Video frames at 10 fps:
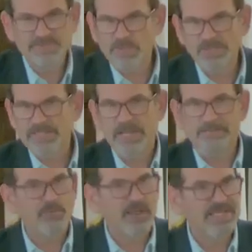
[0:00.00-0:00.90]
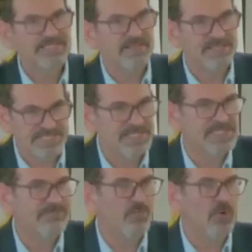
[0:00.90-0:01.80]
Certainly not praise in the sense
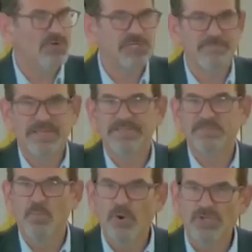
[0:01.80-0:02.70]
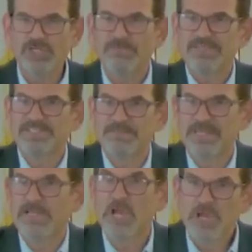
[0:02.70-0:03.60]
of worship, because worship is
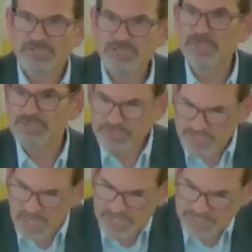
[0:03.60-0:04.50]
something due to God